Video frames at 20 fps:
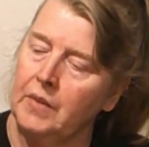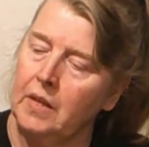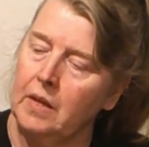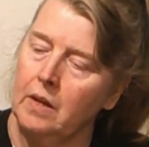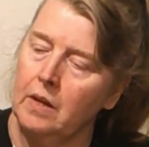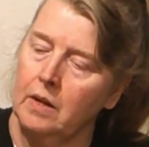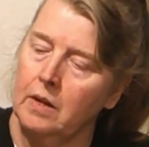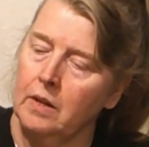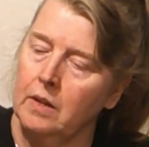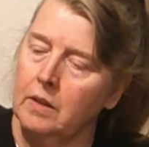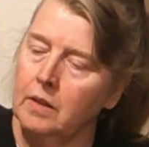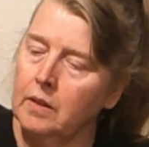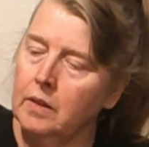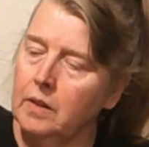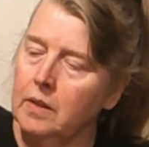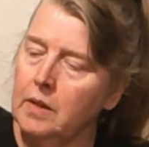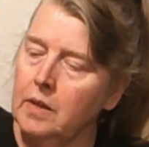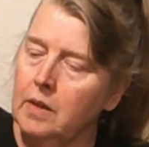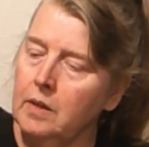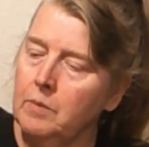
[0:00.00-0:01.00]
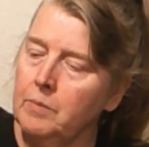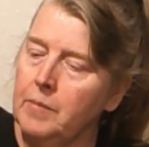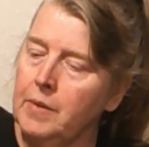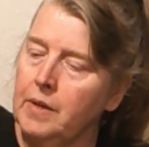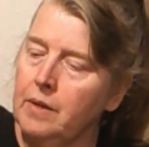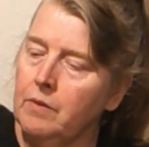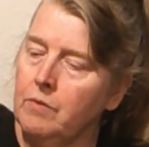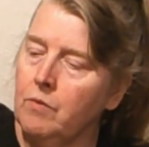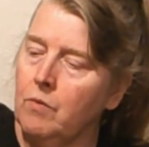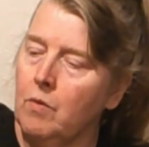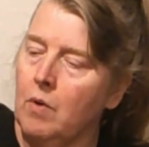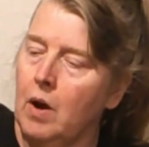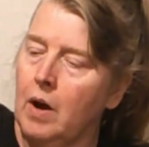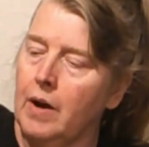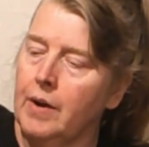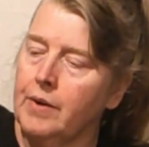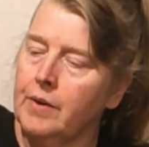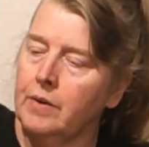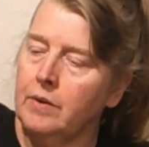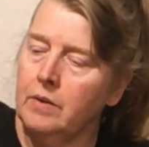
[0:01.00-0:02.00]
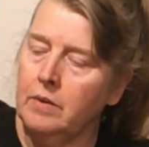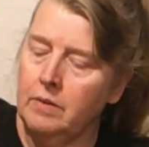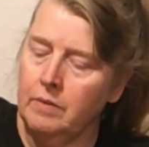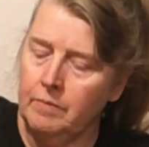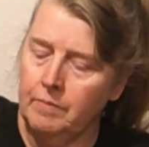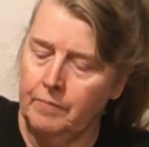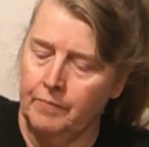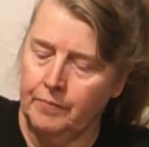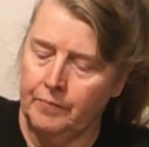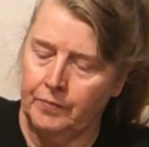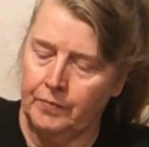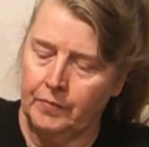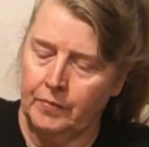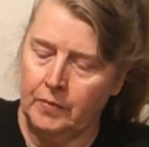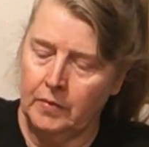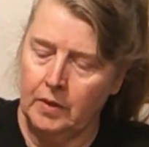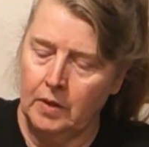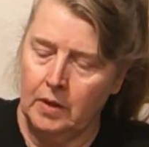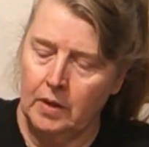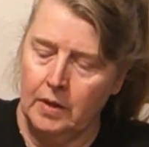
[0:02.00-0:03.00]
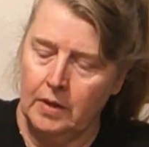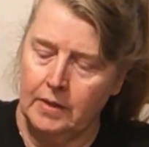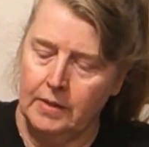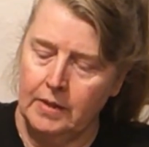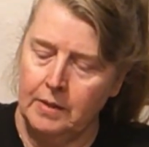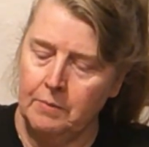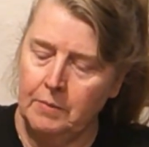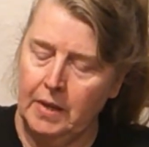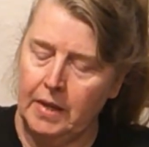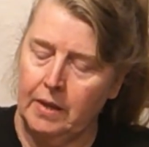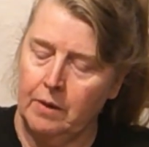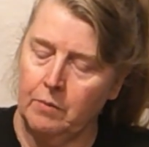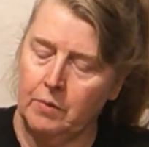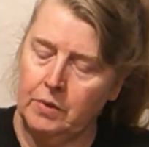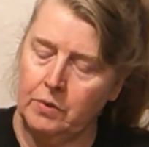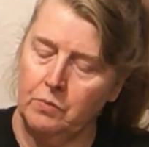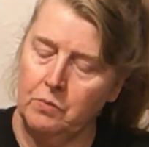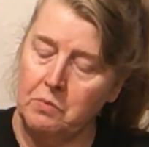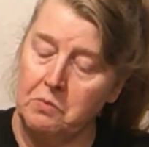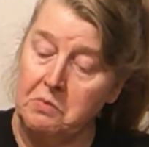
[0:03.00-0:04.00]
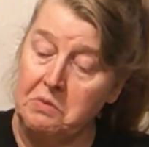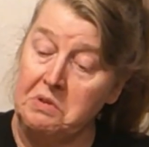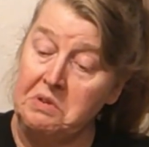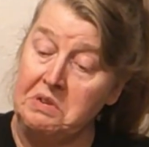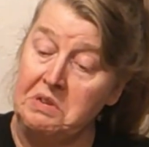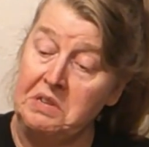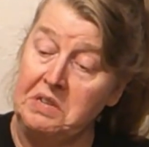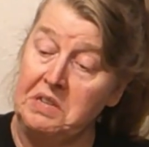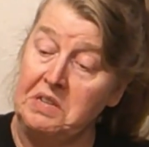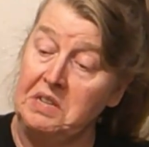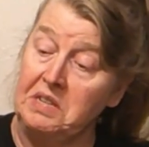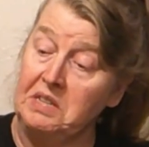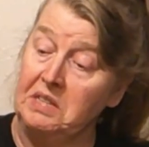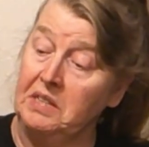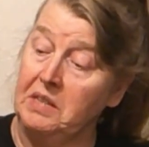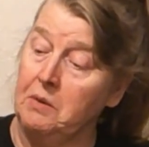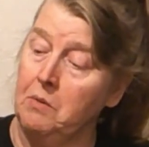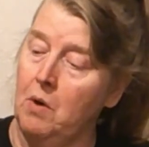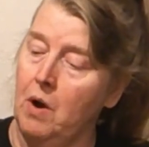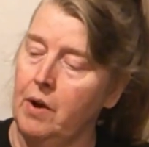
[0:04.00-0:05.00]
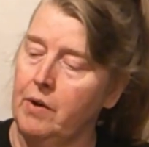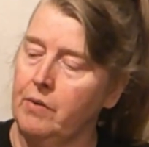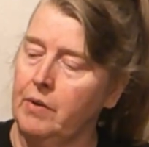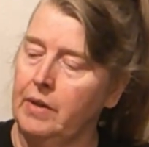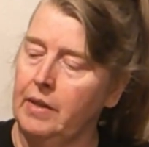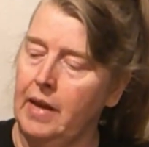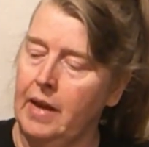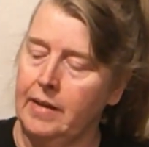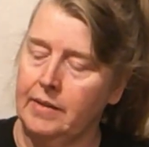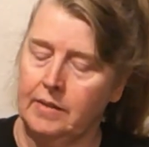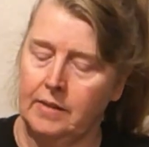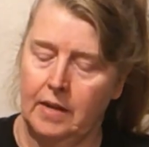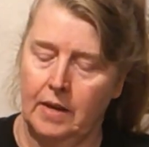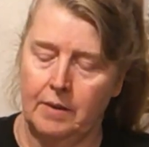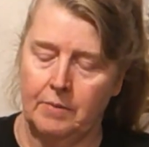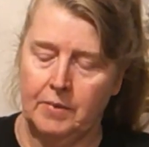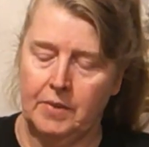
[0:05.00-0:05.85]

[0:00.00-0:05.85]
get a little bit of water. It seemed like it was really watery last time.